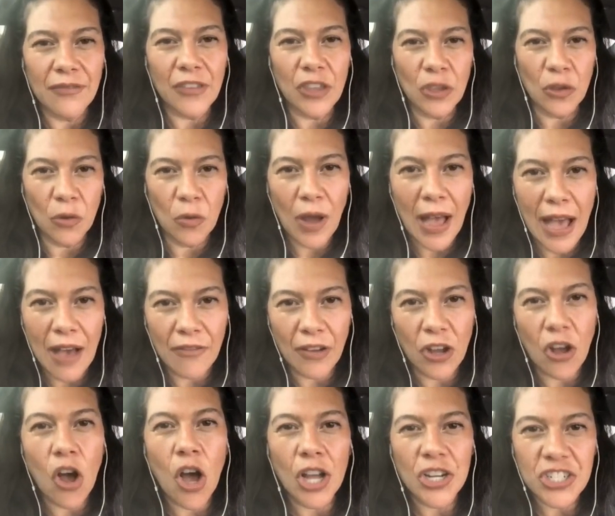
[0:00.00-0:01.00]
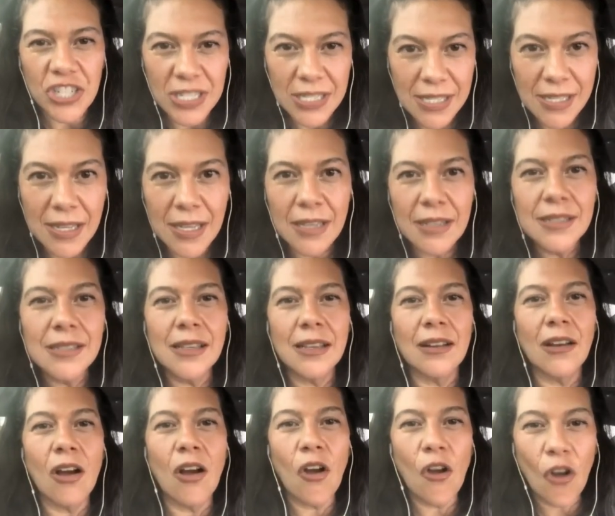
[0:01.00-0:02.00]
if you have a consciousness
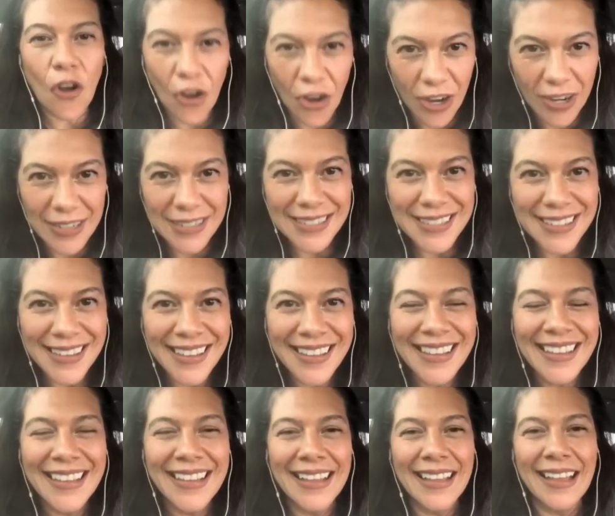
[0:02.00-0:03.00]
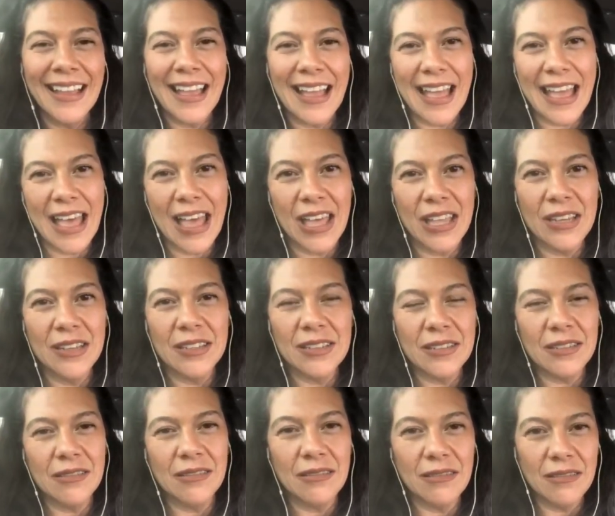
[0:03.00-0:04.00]
and a heart
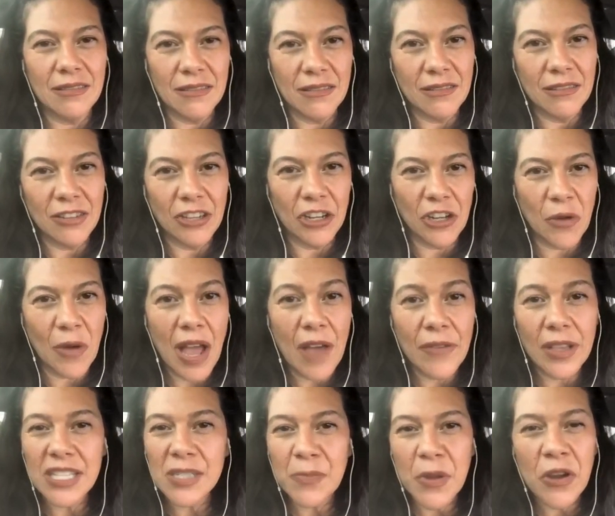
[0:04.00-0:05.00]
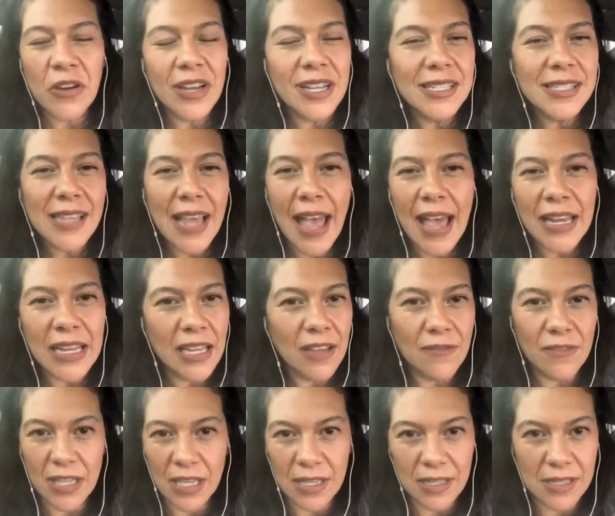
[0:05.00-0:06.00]
and, have experienced
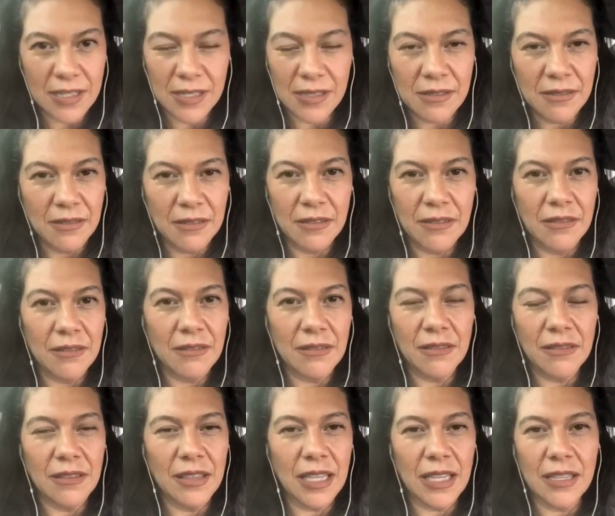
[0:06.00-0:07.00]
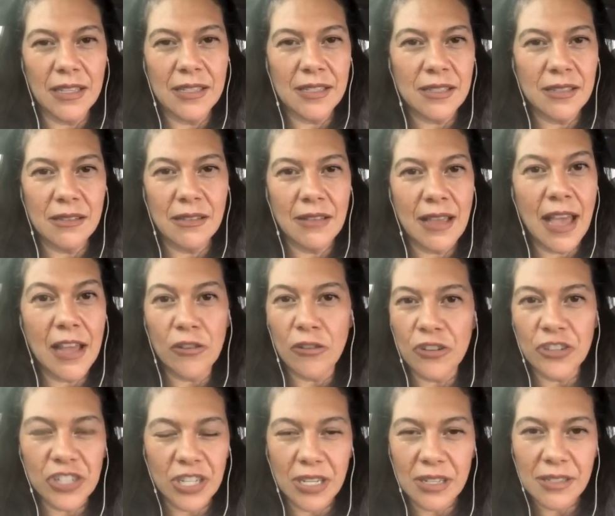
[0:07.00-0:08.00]
any of these
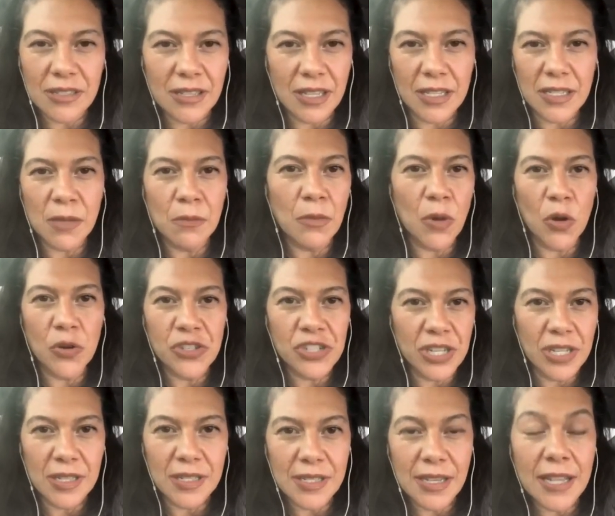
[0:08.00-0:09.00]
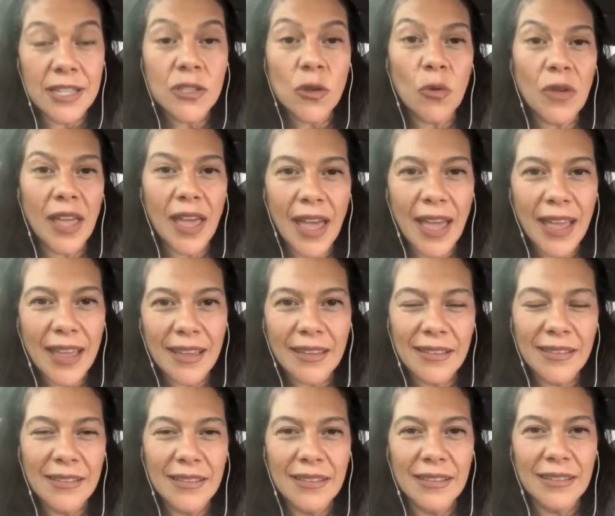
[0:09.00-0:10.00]
energies, these emotions, it's
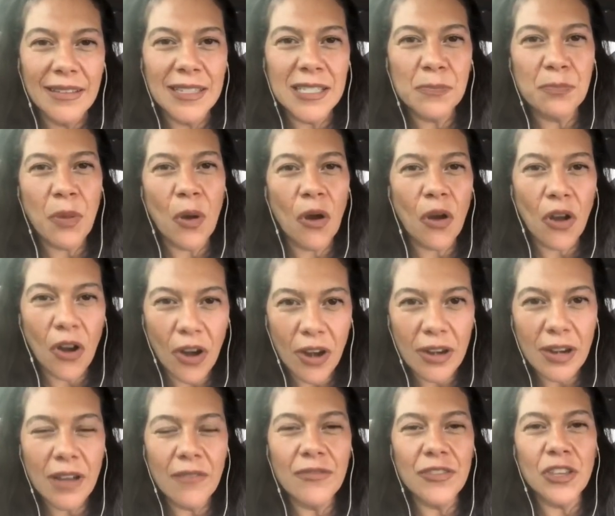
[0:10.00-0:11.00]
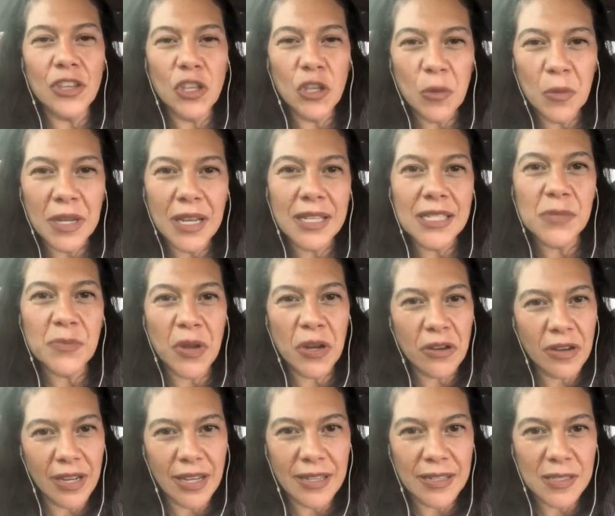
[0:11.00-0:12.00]
okay. It's part of the human
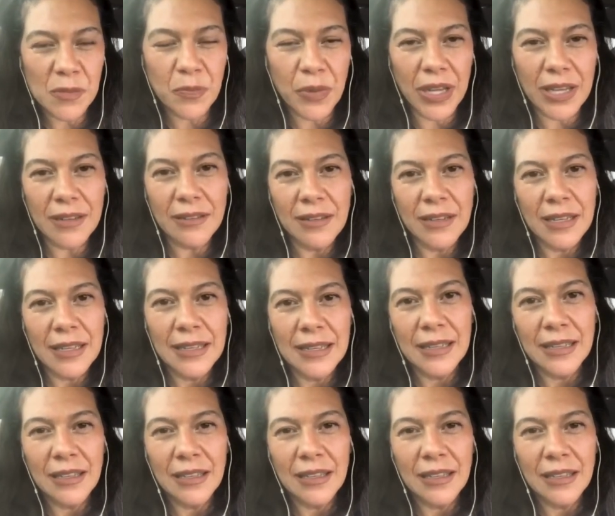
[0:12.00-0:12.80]
experience. But